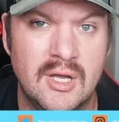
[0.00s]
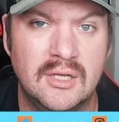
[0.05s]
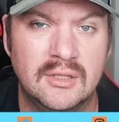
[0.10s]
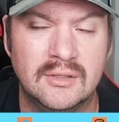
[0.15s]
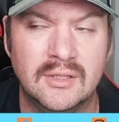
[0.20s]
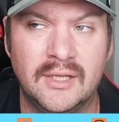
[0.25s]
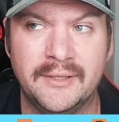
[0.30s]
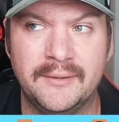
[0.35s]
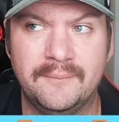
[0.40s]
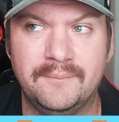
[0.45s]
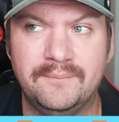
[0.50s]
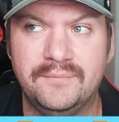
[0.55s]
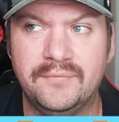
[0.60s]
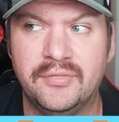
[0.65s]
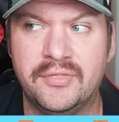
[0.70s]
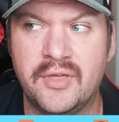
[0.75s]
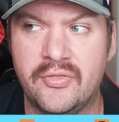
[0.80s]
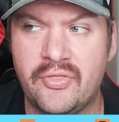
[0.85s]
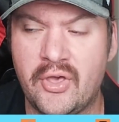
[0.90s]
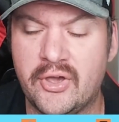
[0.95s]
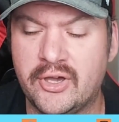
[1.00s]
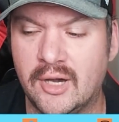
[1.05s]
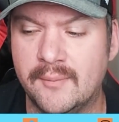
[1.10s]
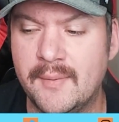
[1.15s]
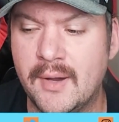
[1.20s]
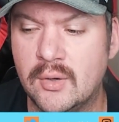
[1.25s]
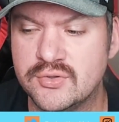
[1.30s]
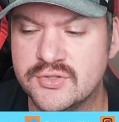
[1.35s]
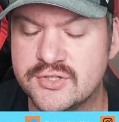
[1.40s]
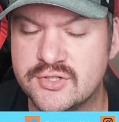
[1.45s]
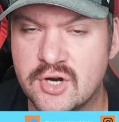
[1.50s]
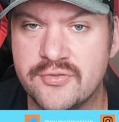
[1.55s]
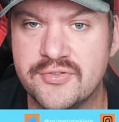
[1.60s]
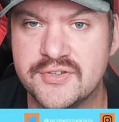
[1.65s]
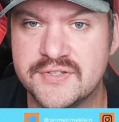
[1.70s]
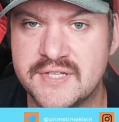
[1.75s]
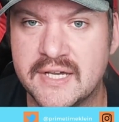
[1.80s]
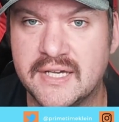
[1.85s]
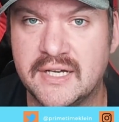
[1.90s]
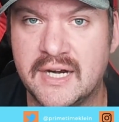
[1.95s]
Like, they, they come out and start the
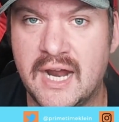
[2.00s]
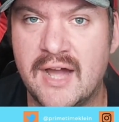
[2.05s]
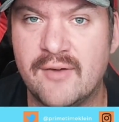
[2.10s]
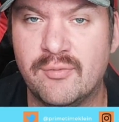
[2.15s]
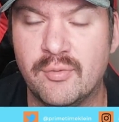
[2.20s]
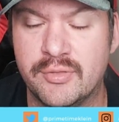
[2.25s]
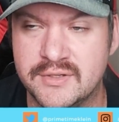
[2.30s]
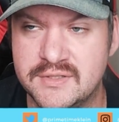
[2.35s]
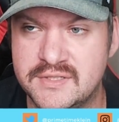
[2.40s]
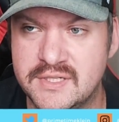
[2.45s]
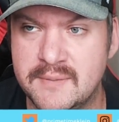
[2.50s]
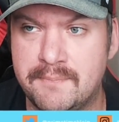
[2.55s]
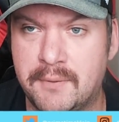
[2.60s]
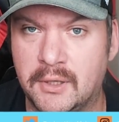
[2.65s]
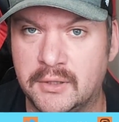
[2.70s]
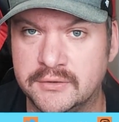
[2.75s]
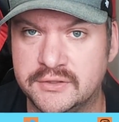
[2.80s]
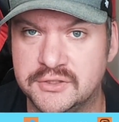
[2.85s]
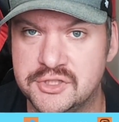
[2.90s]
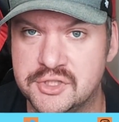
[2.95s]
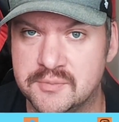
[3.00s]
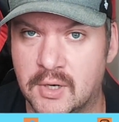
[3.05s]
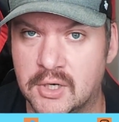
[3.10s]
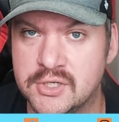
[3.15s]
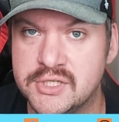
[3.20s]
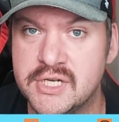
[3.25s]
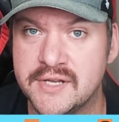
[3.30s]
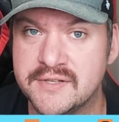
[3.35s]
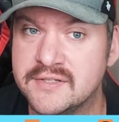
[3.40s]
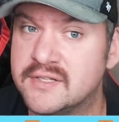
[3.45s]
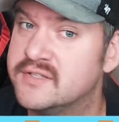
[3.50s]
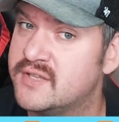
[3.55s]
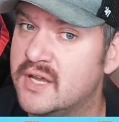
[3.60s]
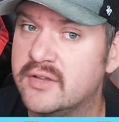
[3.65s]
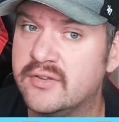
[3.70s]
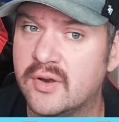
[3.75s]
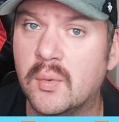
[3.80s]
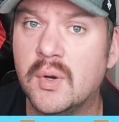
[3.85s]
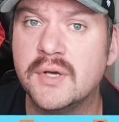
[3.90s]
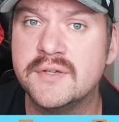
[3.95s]
second half with the deep ball to Jamar Chase, because there,
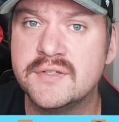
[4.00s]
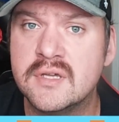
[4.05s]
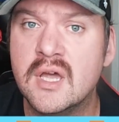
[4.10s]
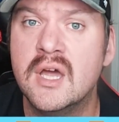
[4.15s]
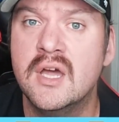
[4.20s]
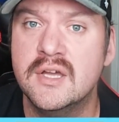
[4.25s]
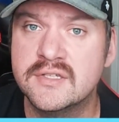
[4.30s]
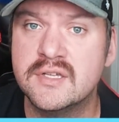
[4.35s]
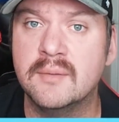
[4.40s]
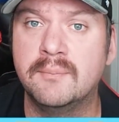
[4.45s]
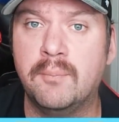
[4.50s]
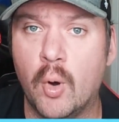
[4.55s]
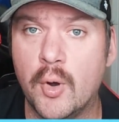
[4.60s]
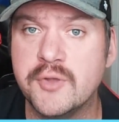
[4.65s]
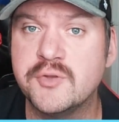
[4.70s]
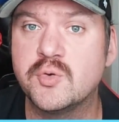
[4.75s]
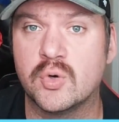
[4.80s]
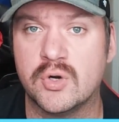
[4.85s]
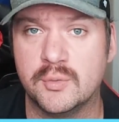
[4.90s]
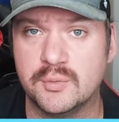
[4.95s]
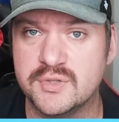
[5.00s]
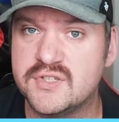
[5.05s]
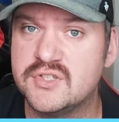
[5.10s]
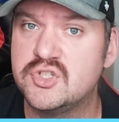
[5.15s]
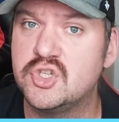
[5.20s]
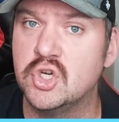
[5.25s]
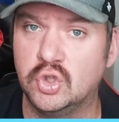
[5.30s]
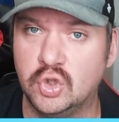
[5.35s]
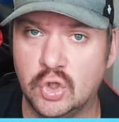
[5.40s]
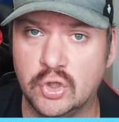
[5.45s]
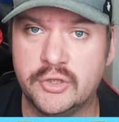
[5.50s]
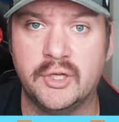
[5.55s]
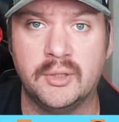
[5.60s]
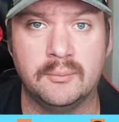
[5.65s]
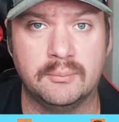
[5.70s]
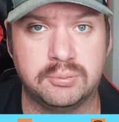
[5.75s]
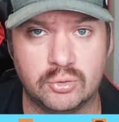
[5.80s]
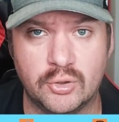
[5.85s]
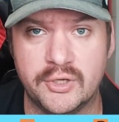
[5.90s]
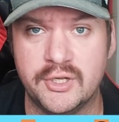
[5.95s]
there was some points where it was still looking
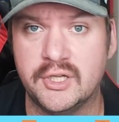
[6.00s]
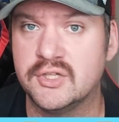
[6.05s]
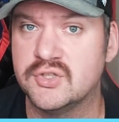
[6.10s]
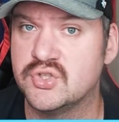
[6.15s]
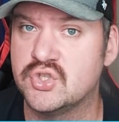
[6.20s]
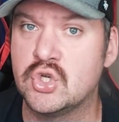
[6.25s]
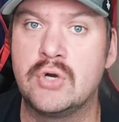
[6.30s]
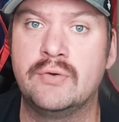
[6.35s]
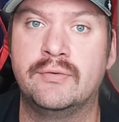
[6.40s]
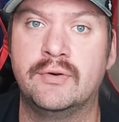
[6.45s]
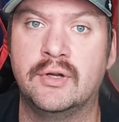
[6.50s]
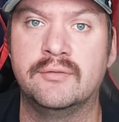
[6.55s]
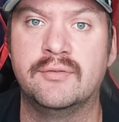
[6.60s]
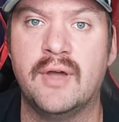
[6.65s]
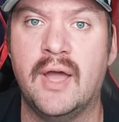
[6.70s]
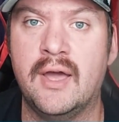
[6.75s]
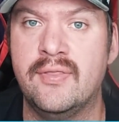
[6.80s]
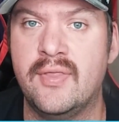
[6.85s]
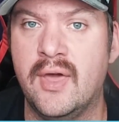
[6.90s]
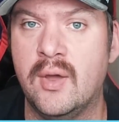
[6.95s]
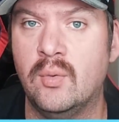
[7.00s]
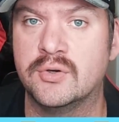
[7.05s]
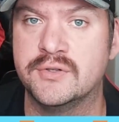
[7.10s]
pretty conservative, and they were